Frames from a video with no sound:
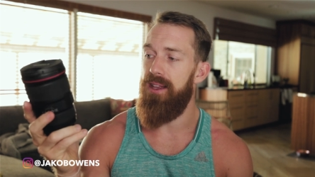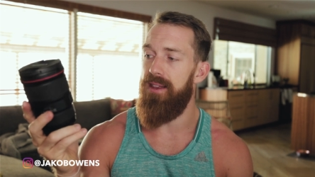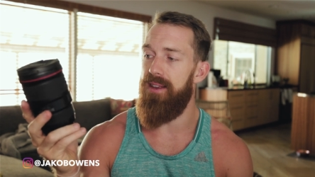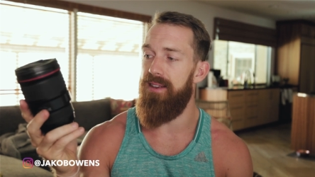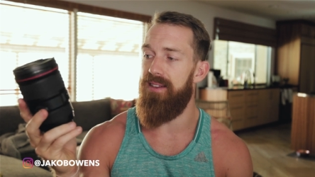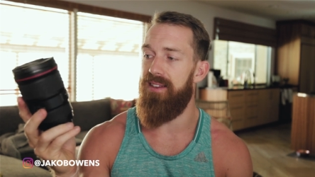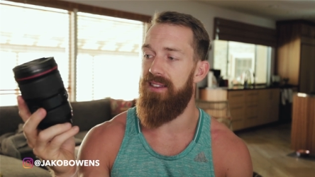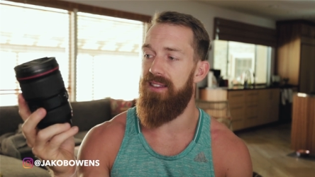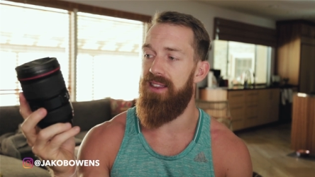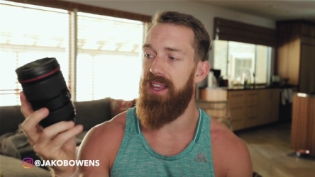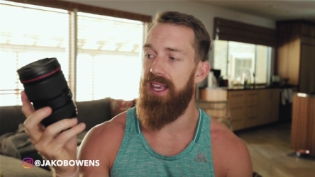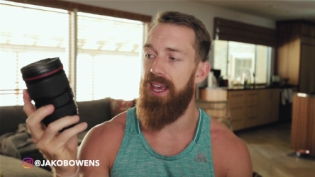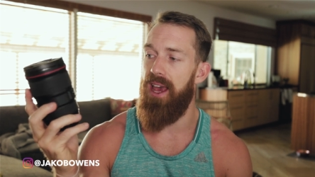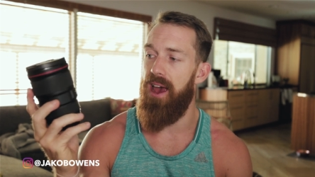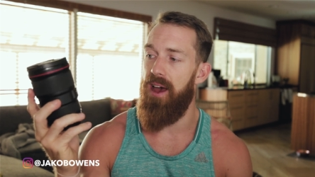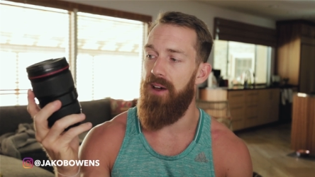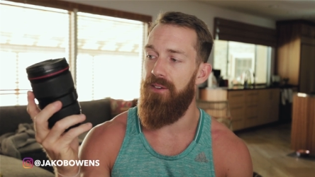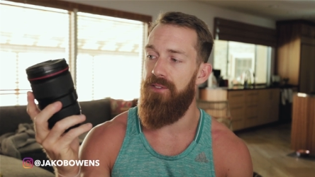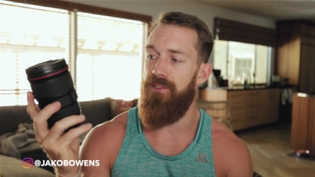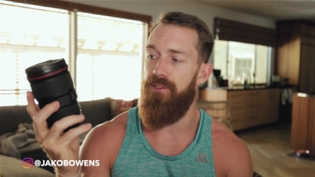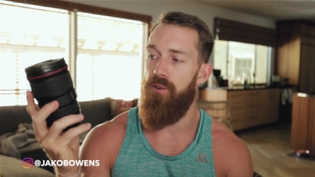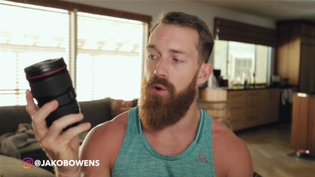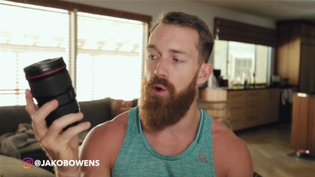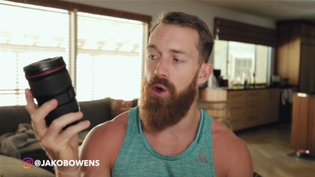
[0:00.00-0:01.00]
This is the
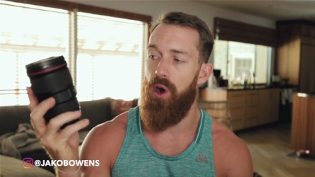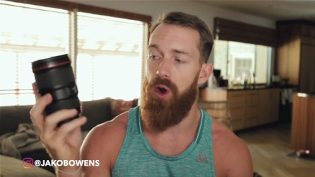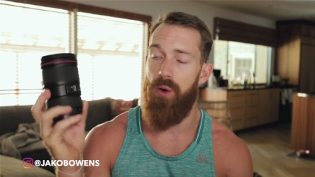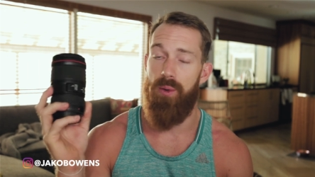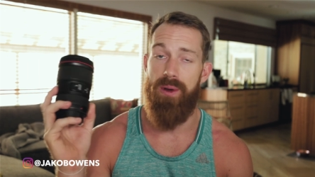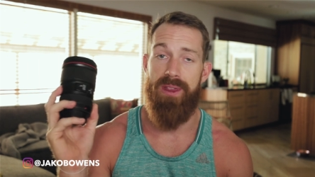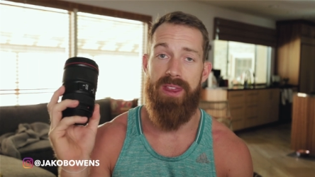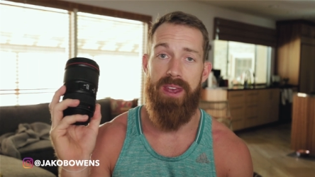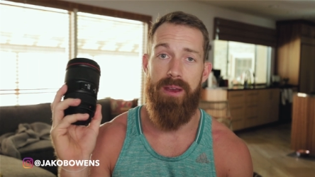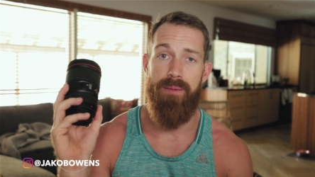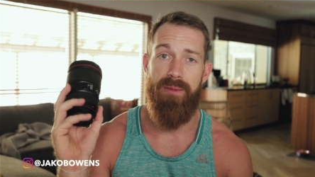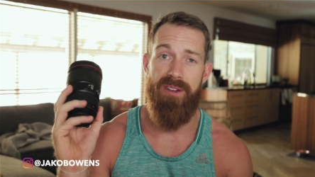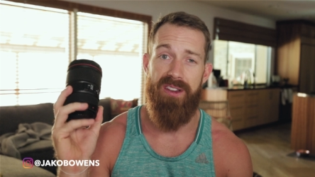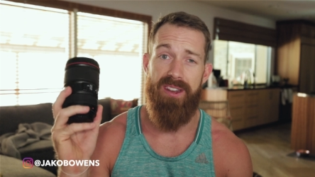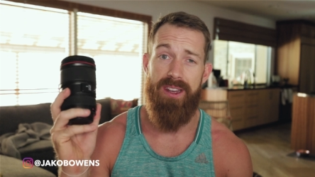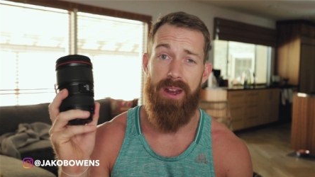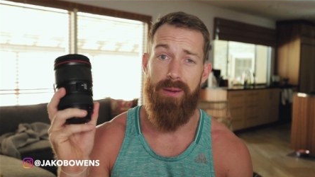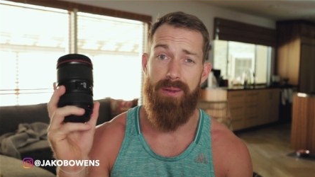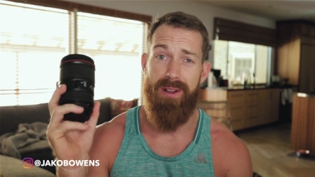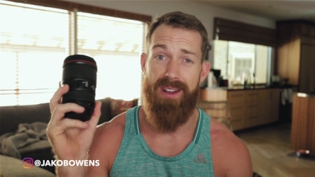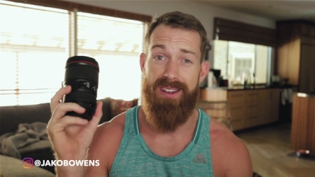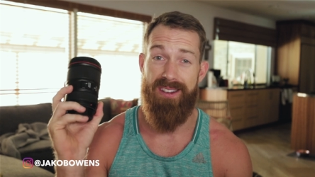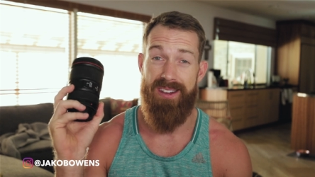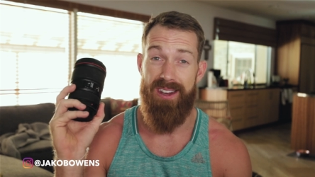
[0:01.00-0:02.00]
f4 with image
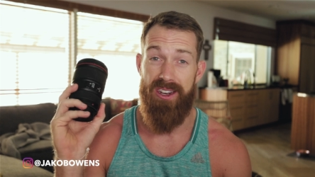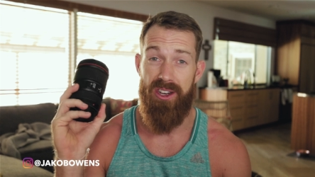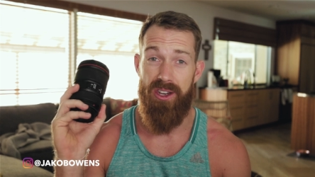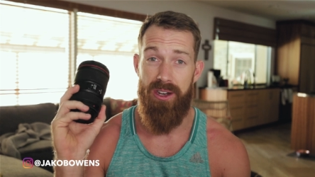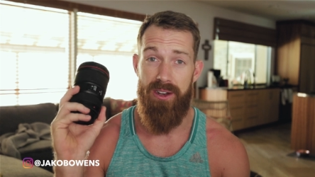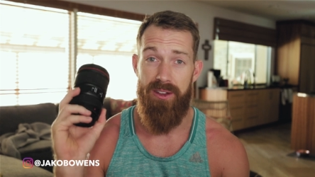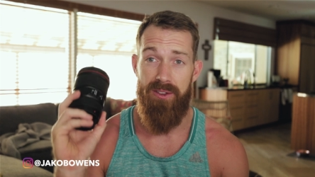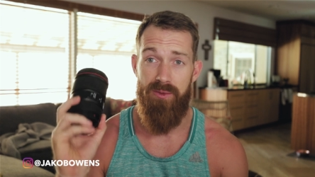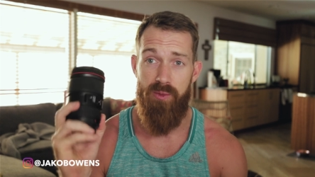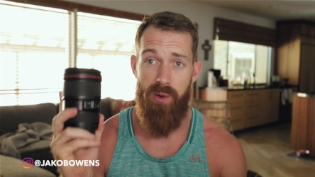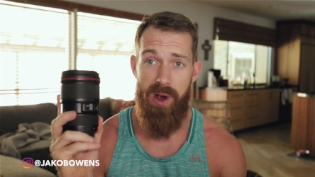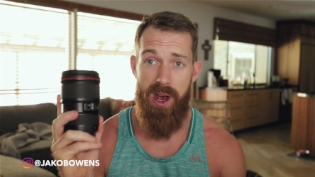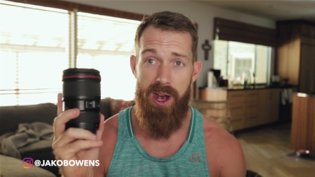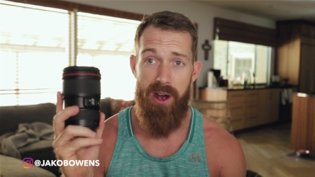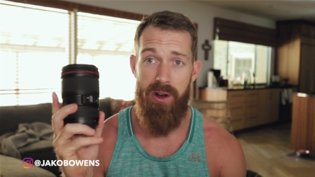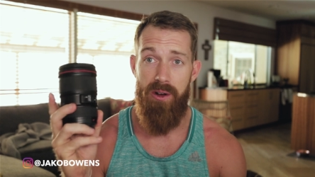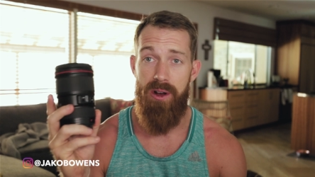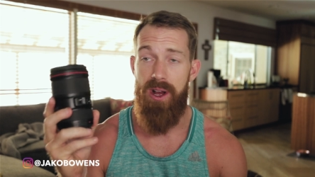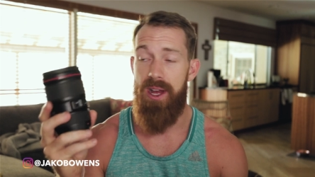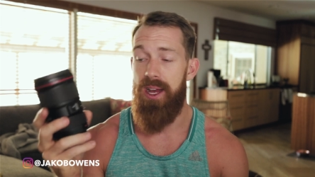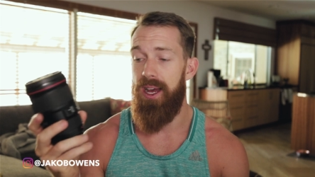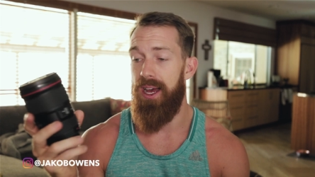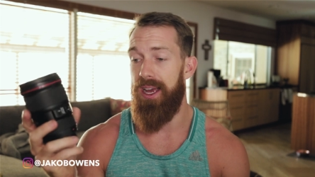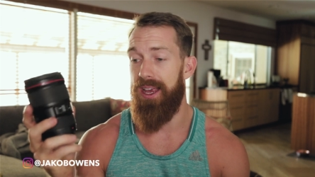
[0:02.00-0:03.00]
stabilization as
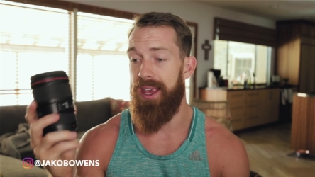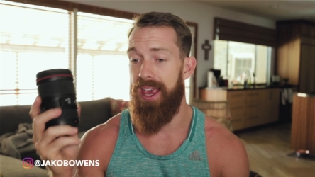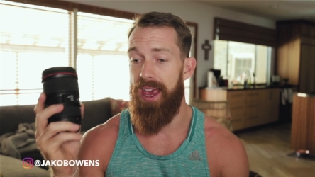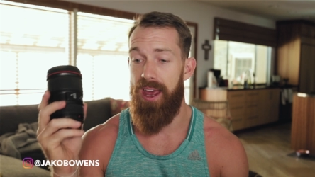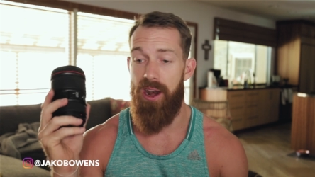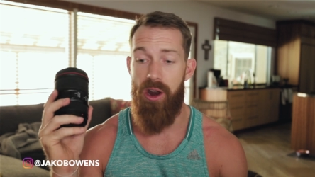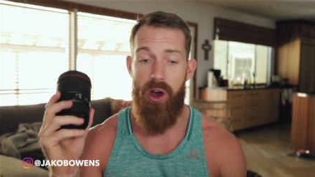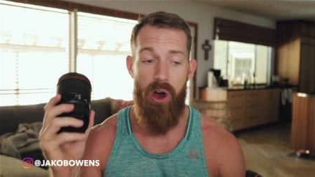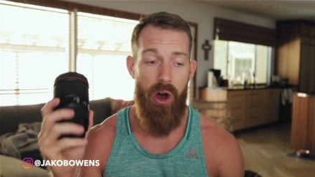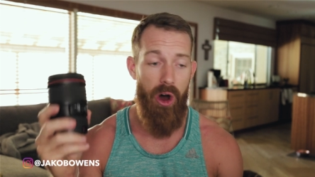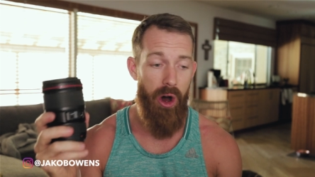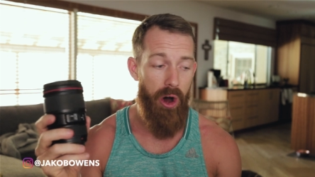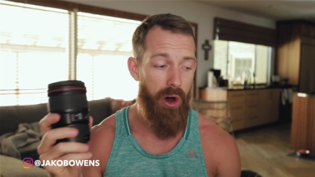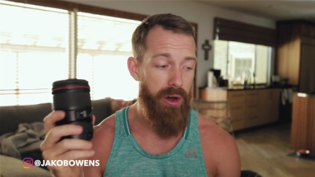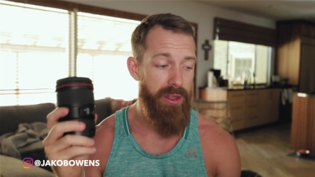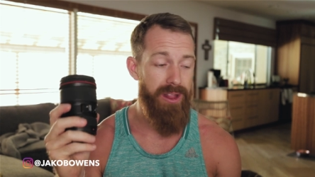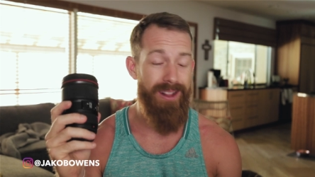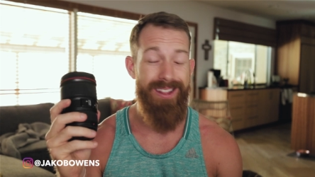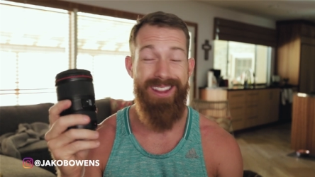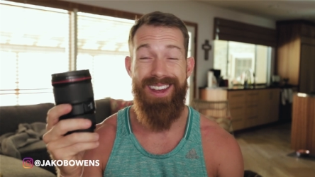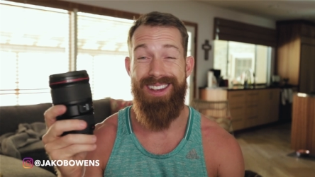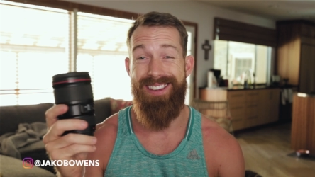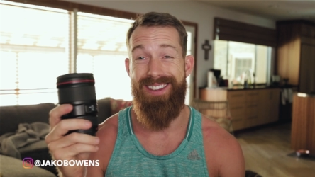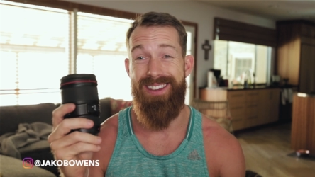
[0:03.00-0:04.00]
well. Again, all
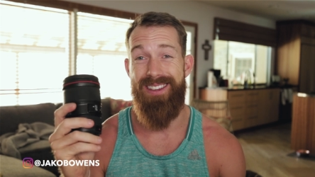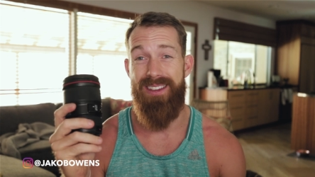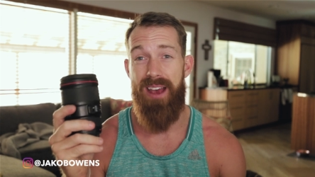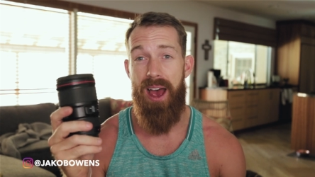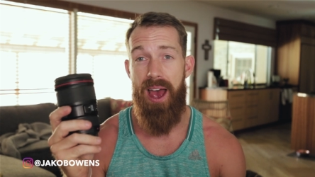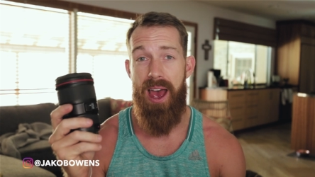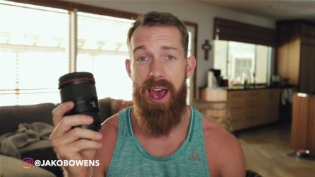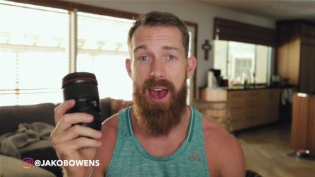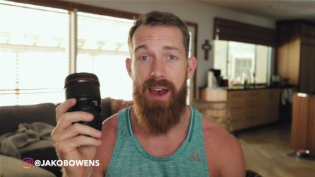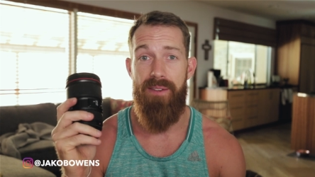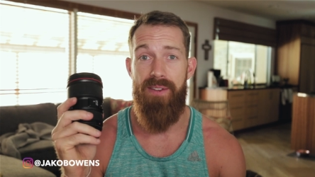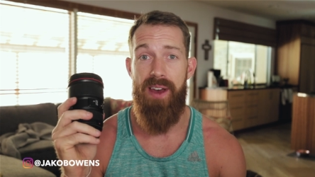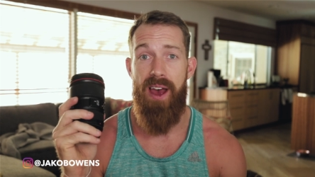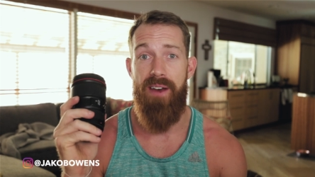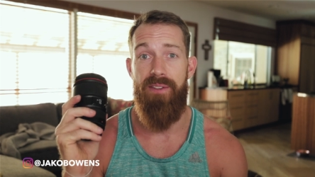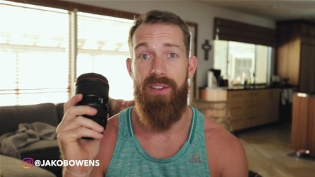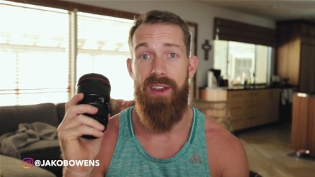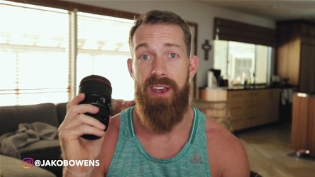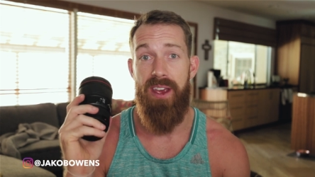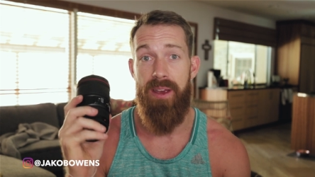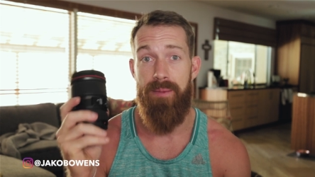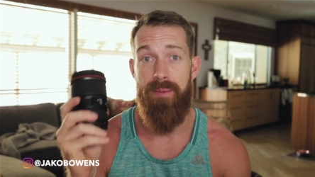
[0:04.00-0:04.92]
the lenses I have have